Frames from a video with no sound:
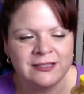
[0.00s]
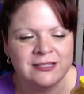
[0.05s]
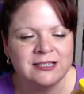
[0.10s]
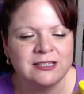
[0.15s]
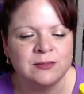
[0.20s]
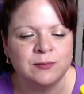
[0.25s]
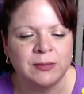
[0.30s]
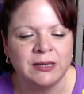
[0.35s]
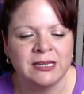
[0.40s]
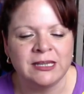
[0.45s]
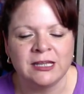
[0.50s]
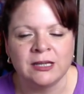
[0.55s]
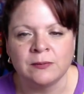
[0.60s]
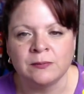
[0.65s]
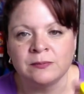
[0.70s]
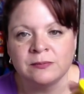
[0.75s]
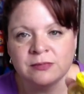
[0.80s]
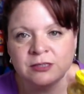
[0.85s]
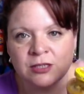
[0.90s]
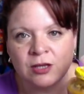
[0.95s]
This is
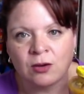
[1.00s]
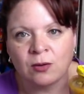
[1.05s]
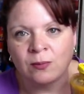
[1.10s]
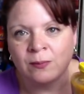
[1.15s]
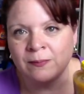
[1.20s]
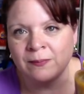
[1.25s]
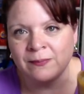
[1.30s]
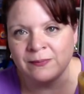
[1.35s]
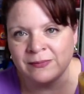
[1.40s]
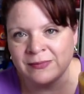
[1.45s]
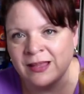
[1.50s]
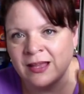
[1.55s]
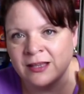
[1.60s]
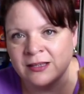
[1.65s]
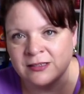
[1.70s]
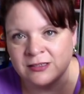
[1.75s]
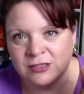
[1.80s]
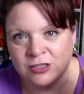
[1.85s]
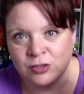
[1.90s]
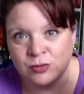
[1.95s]
medium, so not
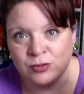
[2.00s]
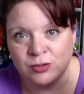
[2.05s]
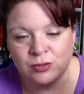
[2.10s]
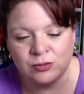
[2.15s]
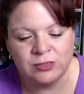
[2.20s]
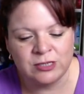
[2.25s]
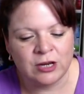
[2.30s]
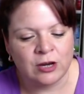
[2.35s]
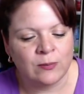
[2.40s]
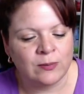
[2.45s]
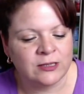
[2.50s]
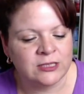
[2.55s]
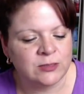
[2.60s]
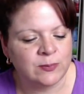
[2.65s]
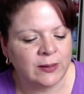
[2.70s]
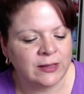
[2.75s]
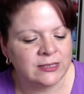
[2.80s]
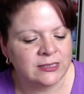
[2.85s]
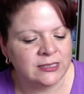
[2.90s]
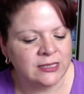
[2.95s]
too, too terribly
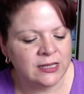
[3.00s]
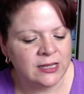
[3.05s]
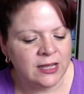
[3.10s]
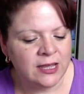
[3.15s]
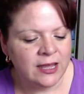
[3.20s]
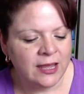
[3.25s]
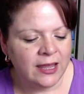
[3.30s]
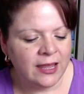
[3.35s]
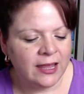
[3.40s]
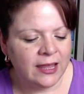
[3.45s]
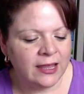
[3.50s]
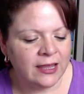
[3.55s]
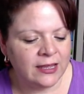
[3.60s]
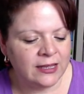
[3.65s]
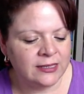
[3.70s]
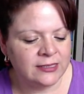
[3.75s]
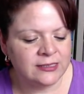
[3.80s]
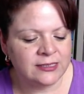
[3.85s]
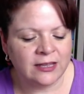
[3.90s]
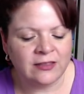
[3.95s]
spicy.
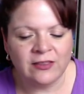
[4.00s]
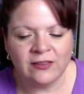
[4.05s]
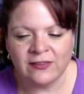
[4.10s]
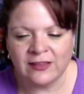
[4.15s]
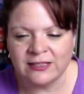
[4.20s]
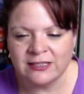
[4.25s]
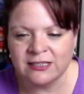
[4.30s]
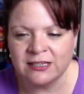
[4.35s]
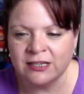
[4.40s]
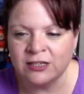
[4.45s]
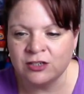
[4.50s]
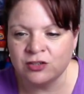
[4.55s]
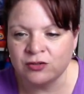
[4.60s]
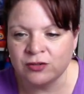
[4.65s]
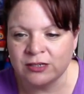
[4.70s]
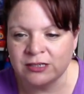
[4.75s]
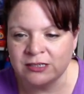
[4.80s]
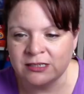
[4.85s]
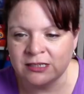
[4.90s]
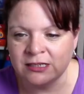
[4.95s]
And I think that's an
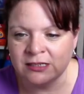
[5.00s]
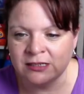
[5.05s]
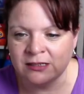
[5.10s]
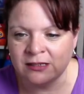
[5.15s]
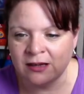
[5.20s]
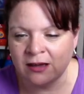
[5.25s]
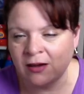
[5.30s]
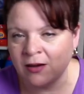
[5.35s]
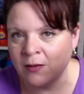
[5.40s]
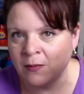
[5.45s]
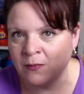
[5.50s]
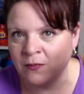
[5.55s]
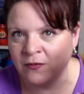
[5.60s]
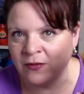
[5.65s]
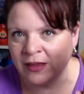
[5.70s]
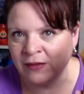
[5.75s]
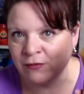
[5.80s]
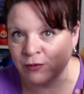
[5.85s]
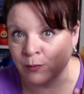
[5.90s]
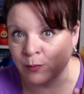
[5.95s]
interesting um,
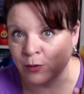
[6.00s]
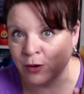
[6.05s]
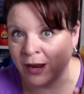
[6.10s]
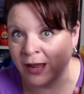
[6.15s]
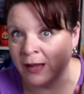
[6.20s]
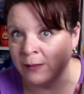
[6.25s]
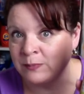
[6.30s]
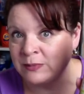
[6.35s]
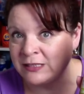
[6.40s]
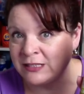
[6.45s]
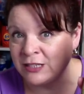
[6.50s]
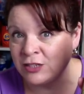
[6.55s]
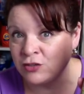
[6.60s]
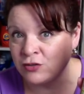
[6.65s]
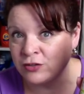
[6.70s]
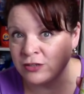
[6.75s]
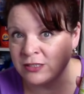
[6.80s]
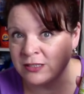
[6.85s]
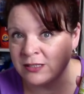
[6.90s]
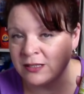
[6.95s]
flavor, perhaps,
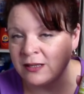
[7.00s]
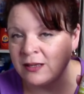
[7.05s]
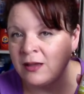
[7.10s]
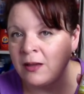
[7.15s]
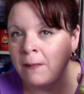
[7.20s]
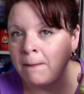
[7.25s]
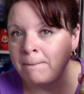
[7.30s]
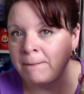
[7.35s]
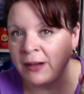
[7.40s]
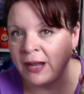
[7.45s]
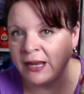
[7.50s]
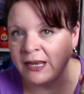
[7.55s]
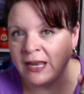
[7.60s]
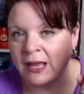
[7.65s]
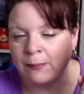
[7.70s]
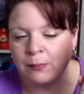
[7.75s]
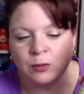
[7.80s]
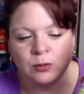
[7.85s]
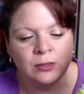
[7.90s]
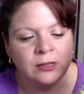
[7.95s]
citrus
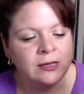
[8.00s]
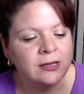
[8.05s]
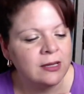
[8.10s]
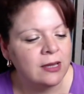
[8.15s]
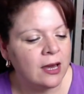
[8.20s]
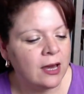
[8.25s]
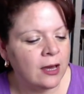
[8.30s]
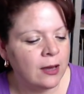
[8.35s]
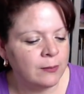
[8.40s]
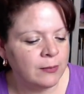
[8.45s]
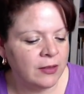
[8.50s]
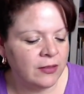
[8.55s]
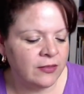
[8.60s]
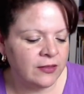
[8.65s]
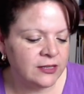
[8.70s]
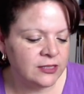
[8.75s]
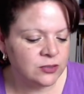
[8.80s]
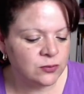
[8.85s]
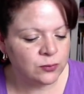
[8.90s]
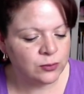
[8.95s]
pineapple. Um,
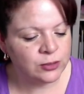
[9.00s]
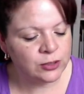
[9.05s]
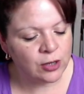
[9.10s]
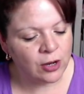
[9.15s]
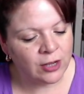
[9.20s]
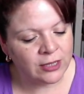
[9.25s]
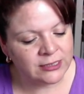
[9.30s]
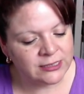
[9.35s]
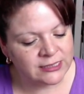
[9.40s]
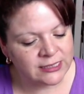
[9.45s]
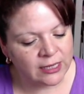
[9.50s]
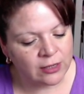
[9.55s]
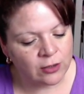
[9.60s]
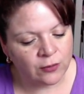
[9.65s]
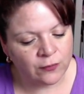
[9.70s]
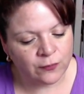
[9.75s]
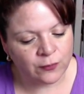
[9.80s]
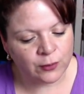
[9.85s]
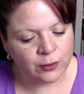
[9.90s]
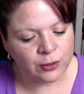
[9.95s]
these were on sale
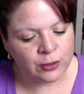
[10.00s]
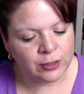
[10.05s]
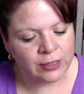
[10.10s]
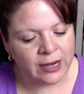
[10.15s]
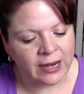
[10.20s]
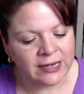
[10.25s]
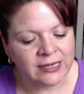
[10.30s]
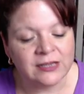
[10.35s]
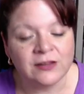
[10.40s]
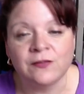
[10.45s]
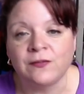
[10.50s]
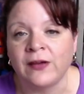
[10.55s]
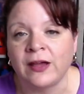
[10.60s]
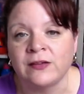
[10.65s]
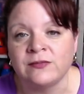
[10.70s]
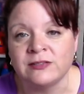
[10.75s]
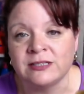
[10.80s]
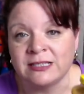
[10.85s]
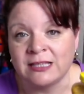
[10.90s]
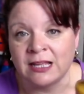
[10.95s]
for
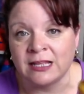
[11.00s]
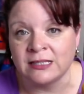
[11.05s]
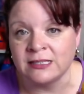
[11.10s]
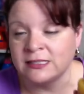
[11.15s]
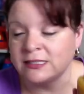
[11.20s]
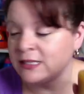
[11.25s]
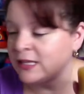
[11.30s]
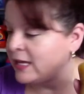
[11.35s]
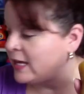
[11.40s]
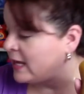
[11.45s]
95 cents.